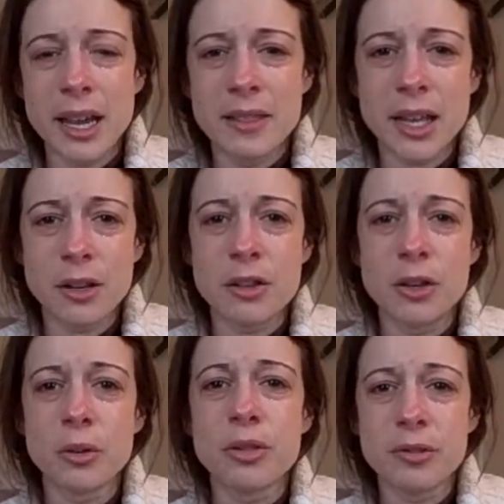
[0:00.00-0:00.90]
and then
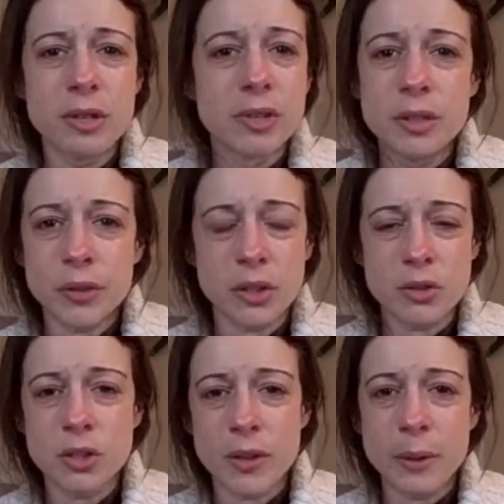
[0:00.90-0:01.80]
3
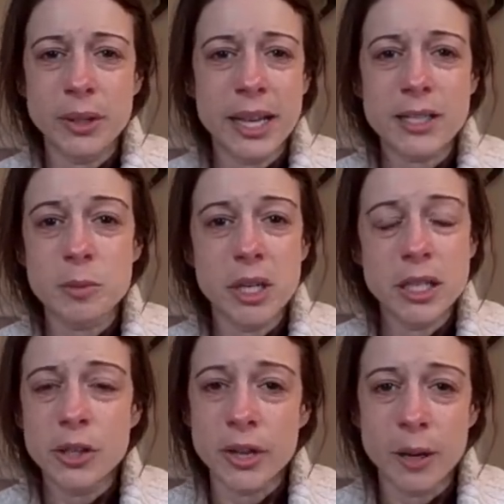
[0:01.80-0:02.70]
refills, so that would last me a
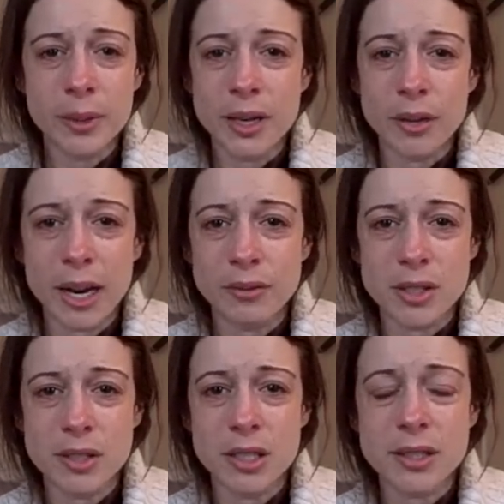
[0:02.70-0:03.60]
year and I would never have to
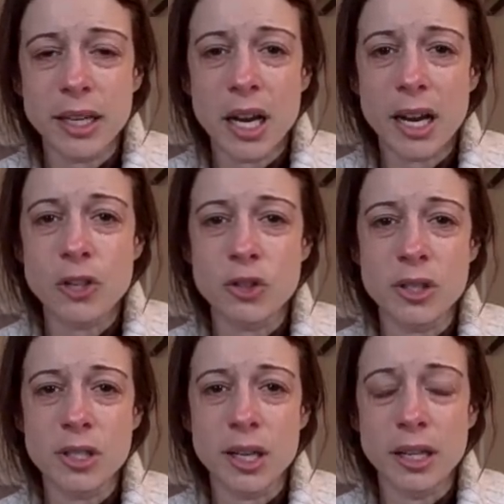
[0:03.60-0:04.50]
see a
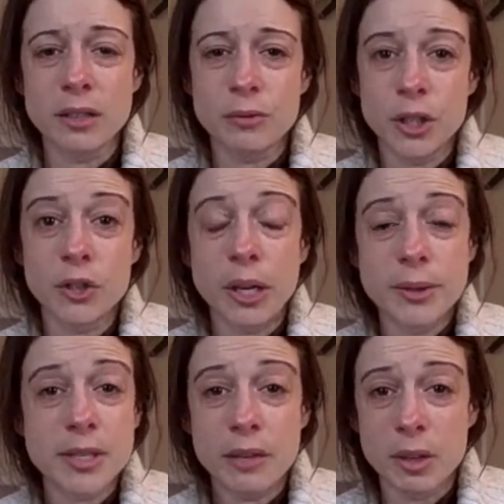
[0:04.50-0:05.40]
psychiatrist, and I figured I
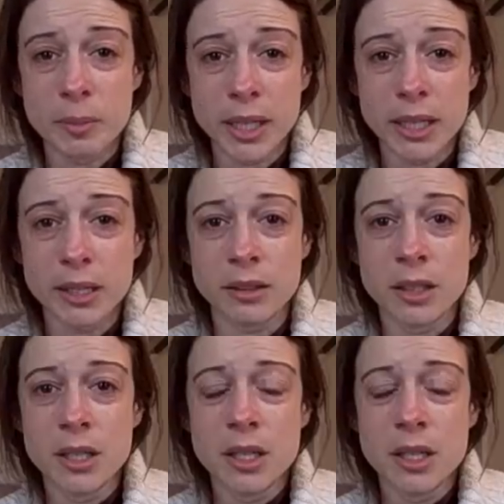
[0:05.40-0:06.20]
was saving money and